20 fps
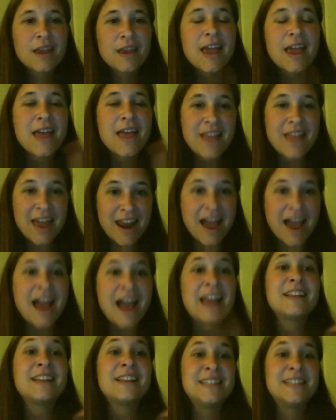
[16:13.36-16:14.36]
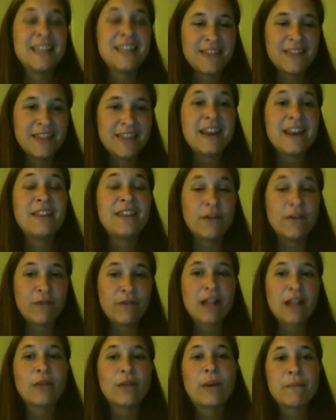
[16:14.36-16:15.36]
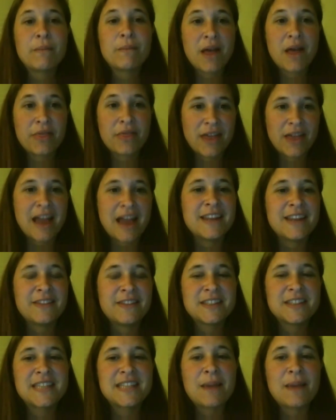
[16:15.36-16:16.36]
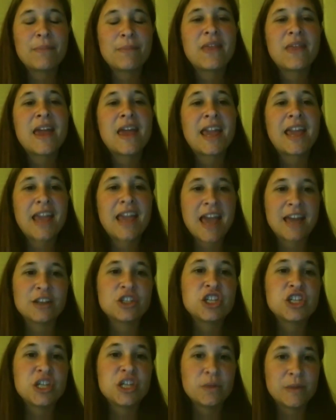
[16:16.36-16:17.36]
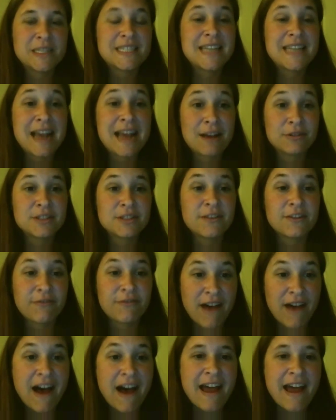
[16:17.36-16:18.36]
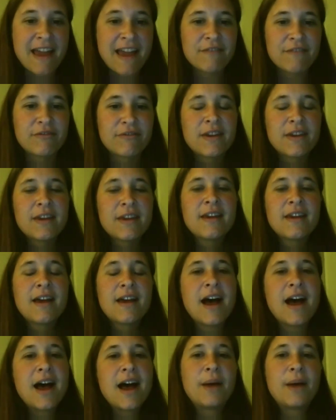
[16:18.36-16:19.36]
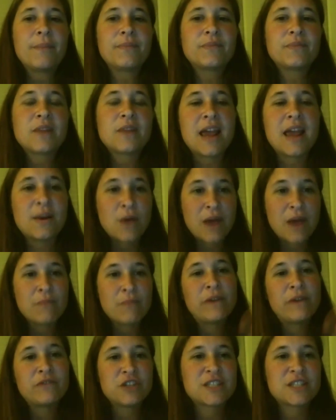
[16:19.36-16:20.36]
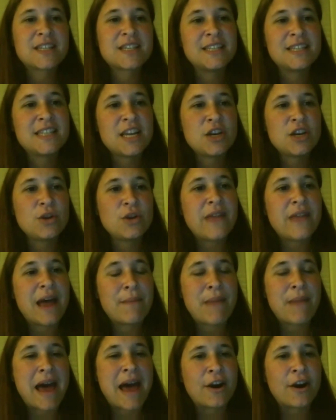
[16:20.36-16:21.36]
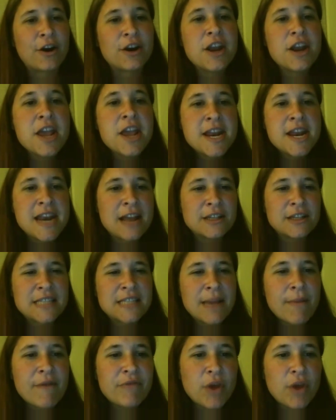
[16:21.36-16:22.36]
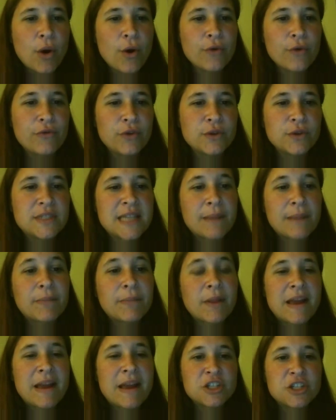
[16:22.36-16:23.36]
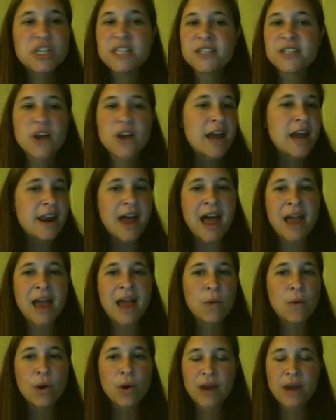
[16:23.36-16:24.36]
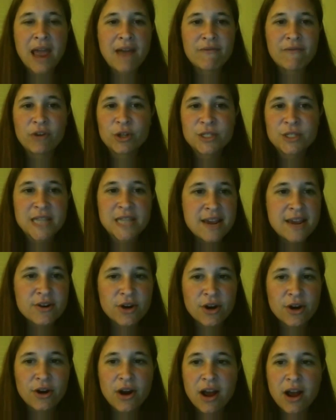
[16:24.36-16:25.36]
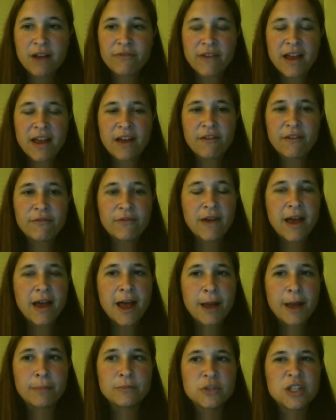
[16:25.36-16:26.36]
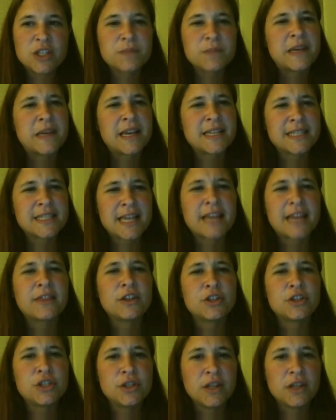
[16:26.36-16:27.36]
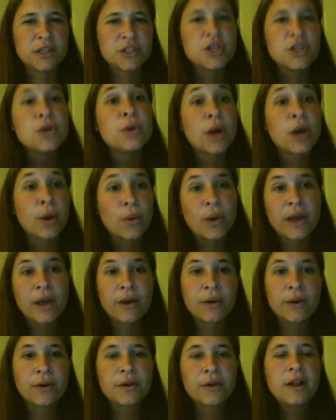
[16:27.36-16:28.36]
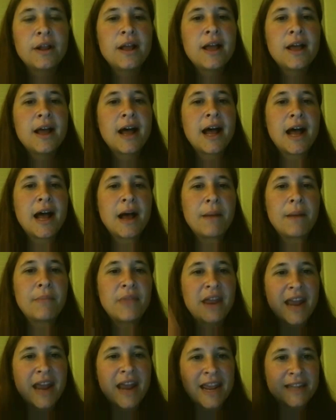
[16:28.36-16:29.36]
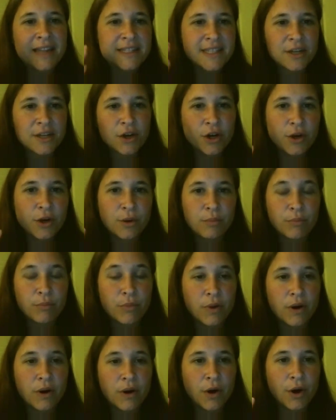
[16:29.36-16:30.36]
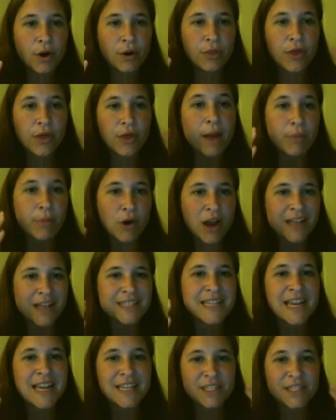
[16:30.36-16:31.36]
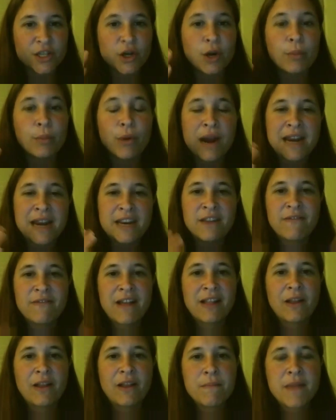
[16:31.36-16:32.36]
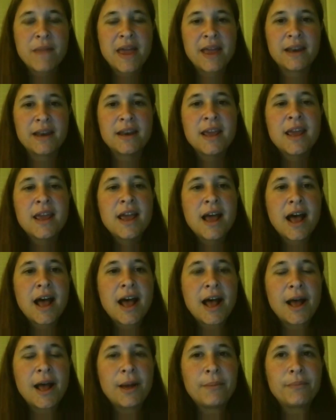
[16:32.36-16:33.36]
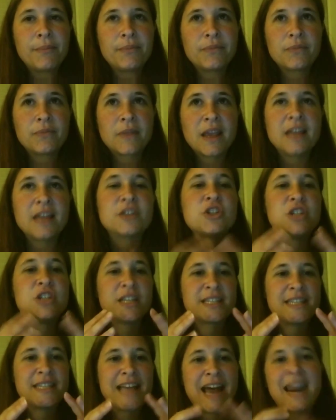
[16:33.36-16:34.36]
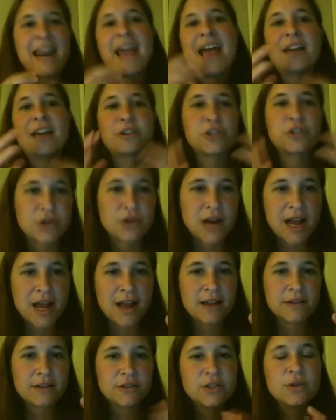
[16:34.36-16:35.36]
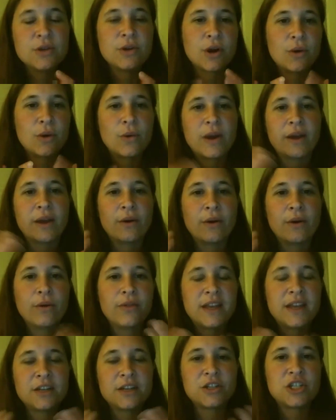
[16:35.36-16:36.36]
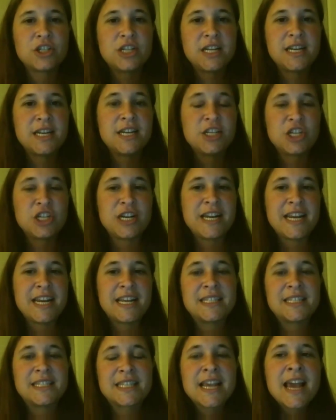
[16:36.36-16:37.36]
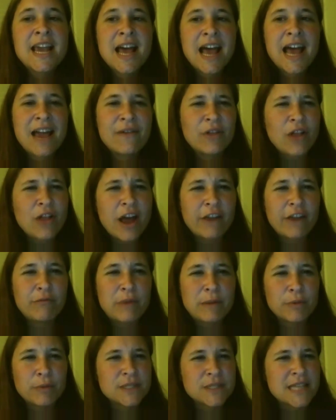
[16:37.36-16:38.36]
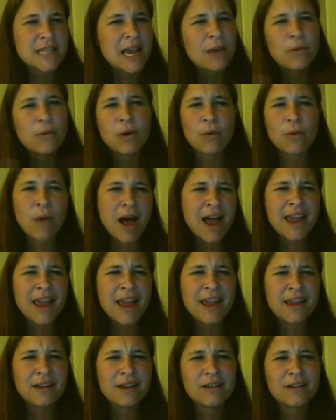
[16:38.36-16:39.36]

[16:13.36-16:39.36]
And then I did the following month, I did the same thing, and she was down to 5. And we've just continued that pattern. Now, some of the whole food supplements she's on, I won't ever take her off of, just because, like, the tuna oil that aids in her thought process and her brain development, it's just that extra tuna oil that she needs. I have a lot of people say, well, why